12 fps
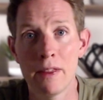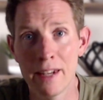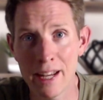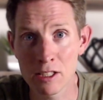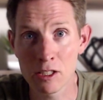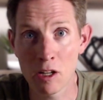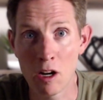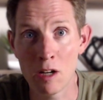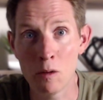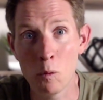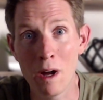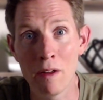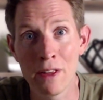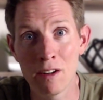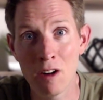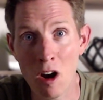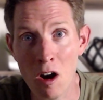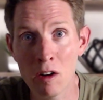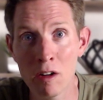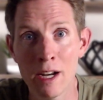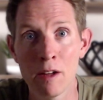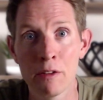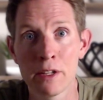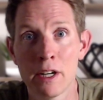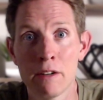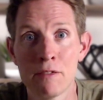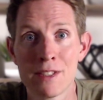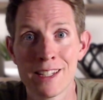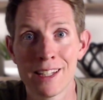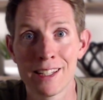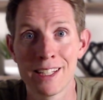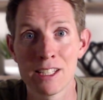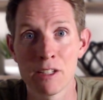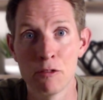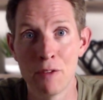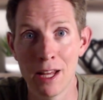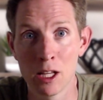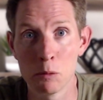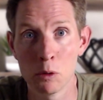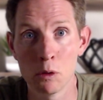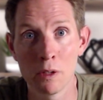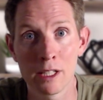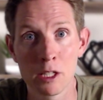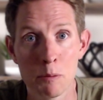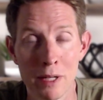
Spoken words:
And the next con, while there are healthcare facilities available like the